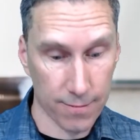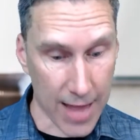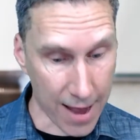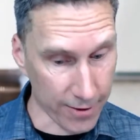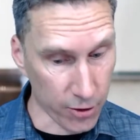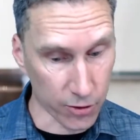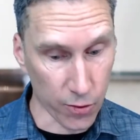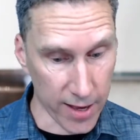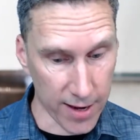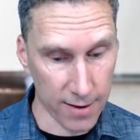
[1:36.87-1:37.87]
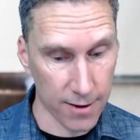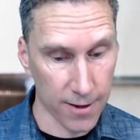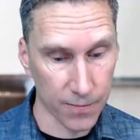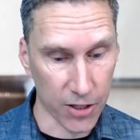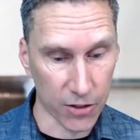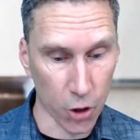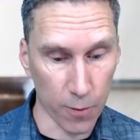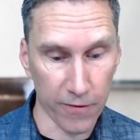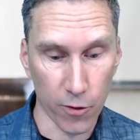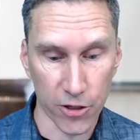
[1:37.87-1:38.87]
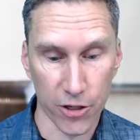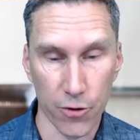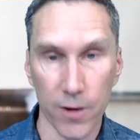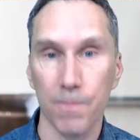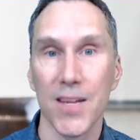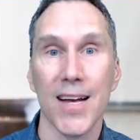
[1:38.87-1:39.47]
having those within the scope of what you're doing.